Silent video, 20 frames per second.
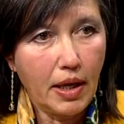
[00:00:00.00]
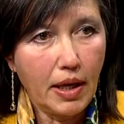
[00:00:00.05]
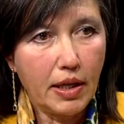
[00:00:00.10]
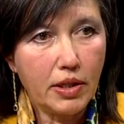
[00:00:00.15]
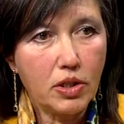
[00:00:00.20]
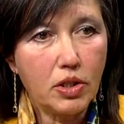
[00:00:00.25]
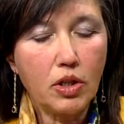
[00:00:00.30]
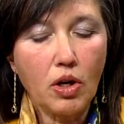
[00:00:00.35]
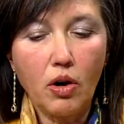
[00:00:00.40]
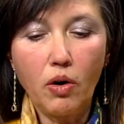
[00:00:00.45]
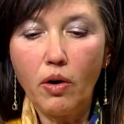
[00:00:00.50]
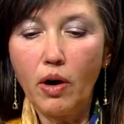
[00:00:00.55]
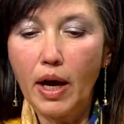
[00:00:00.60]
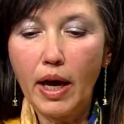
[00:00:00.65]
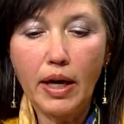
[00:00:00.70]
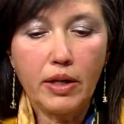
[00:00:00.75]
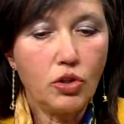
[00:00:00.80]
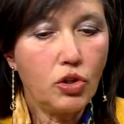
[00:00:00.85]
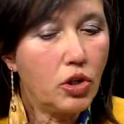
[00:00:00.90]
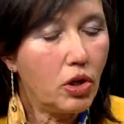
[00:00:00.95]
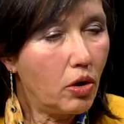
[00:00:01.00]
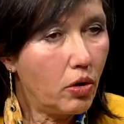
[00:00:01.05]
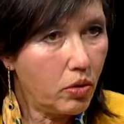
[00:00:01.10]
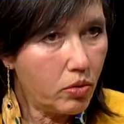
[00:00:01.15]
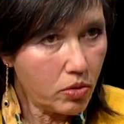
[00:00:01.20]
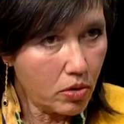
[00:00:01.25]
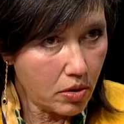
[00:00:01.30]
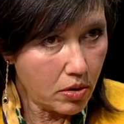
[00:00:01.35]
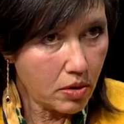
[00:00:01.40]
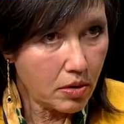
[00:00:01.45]
And so I
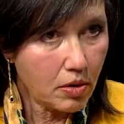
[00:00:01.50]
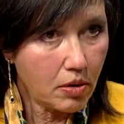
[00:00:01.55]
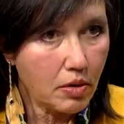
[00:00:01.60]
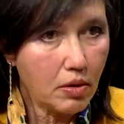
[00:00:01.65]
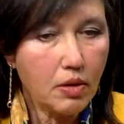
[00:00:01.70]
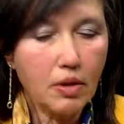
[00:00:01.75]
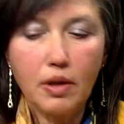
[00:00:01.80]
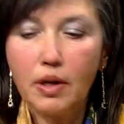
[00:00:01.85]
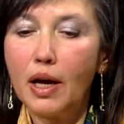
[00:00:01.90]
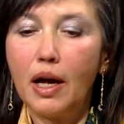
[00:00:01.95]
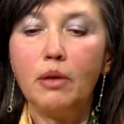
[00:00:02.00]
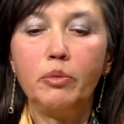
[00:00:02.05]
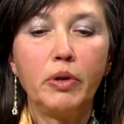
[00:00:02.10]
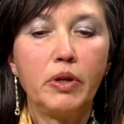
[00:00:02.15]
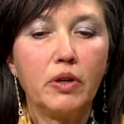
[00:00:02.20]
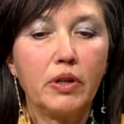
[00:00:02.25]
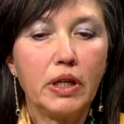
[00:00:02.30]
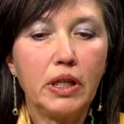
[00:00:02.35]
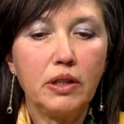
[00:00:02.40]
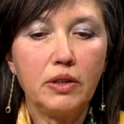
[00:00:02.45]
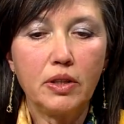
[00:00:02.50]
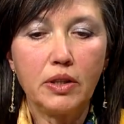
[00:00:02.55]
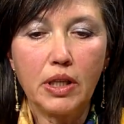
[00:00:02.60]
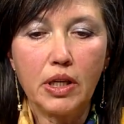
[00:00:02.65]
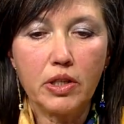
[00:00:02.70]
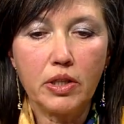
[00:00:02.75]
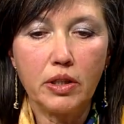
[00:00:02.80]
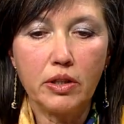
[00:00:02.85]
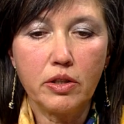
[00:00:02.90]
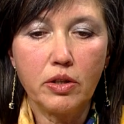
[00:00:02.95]
chose Albuquerque
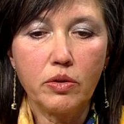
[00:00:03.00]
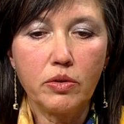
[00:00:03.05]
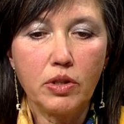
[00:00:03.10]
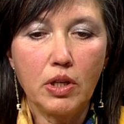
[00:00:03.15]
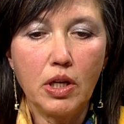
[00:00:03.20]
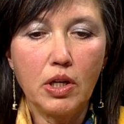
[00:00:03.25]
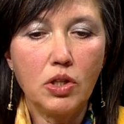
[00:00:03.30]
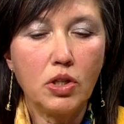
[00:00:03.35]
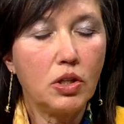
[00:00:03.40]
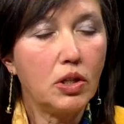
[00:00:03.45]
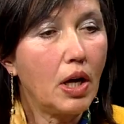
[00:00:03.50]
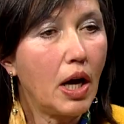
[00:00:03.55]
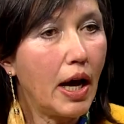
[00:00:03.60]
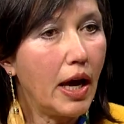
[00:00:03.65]
International Association.